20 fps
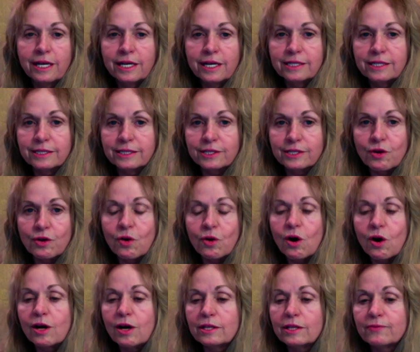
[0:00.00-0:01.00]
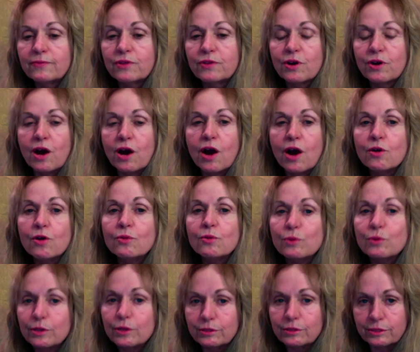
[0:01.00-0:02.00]
And so all of the art
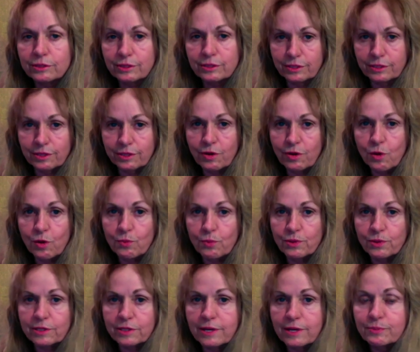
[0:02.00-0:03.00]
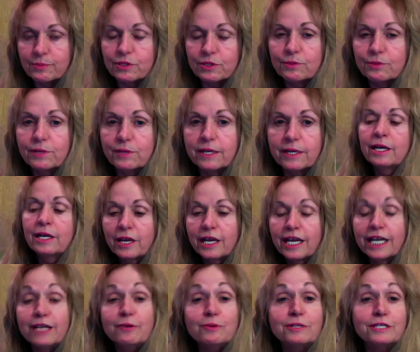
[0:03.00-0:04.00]
world opened up to me.
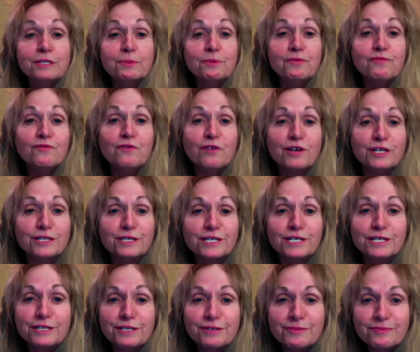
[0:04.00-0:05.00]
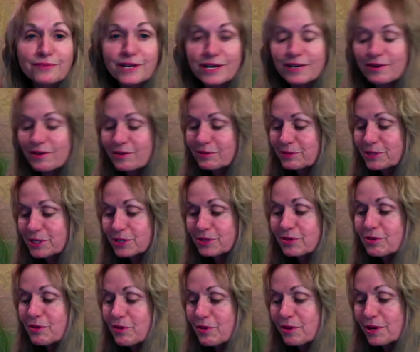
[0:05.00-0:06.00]
Anyways, before I tell you my whole
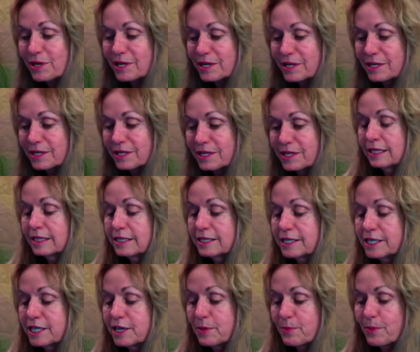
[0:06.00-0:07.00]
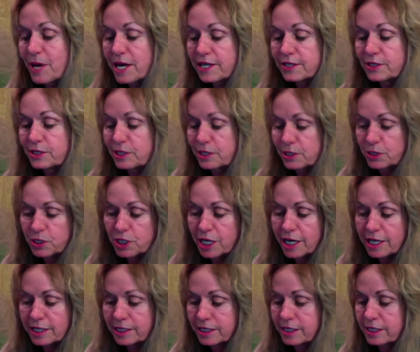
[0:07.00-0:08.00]
story, let's get back to the
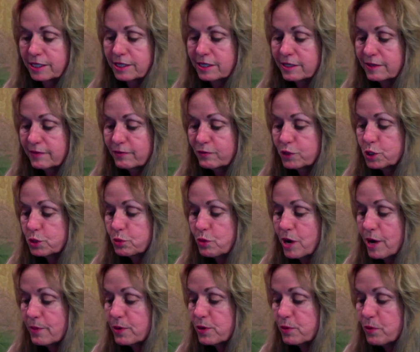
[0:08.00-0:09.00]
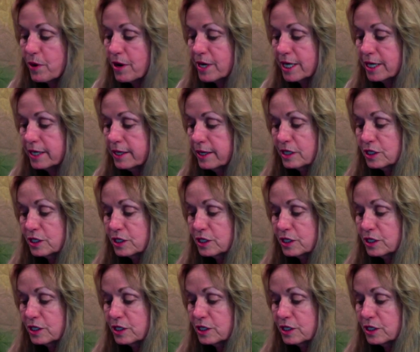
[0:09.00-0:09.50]
gist of Swami Radha.